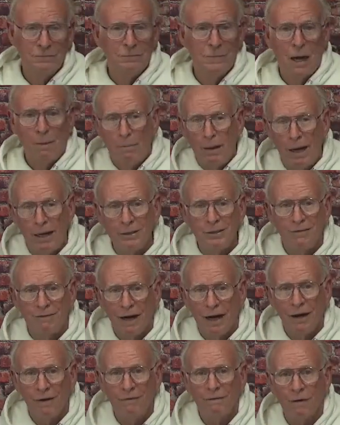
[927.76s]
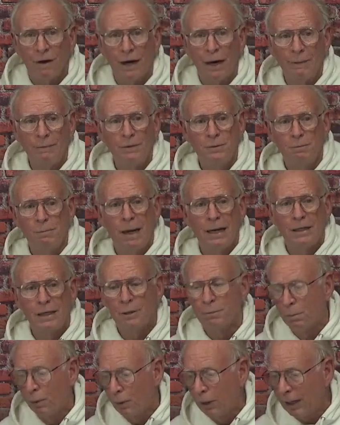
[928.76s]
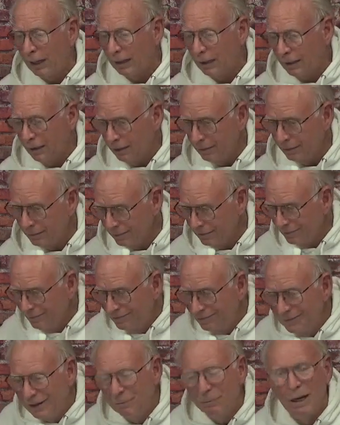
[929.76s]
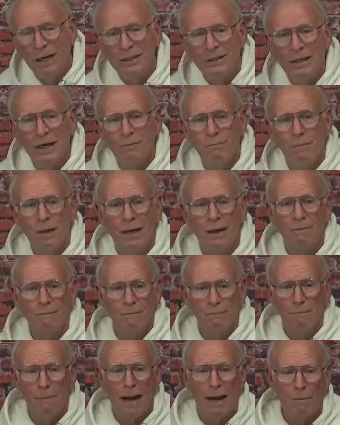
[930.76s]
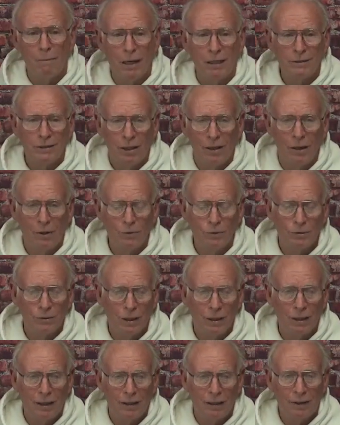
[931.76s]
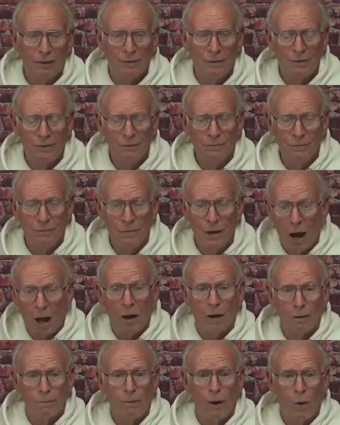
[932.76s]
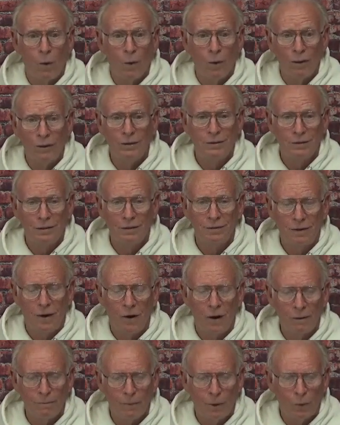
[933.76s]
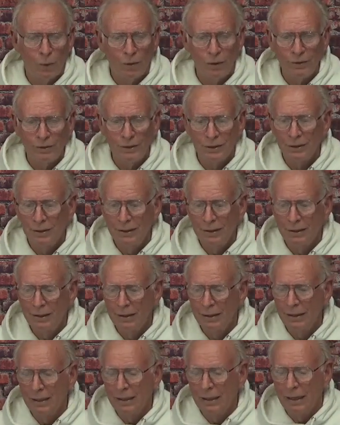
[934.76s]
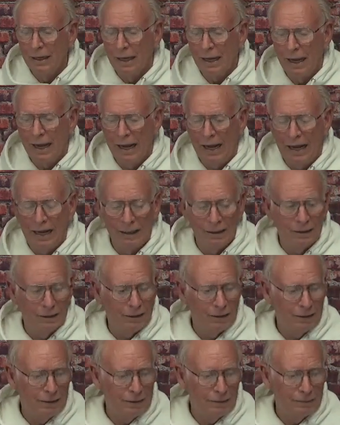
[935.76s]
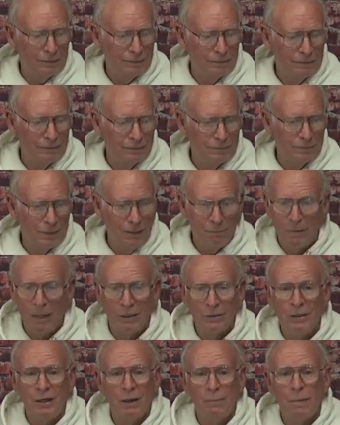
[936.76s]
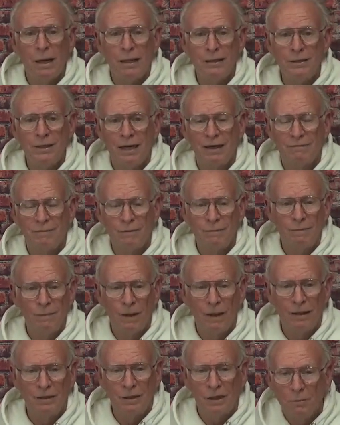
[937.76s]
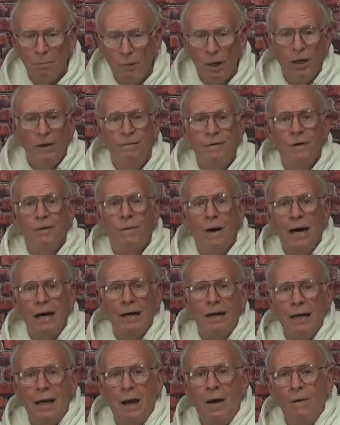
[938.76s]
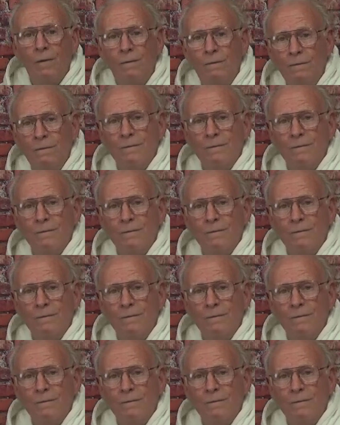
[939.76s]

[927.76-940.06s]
a bunch of airframes by just printing a bunch of them up. Buy a bunch of those dollar boards, art boards, and build you a bunch of them, and just move your radio,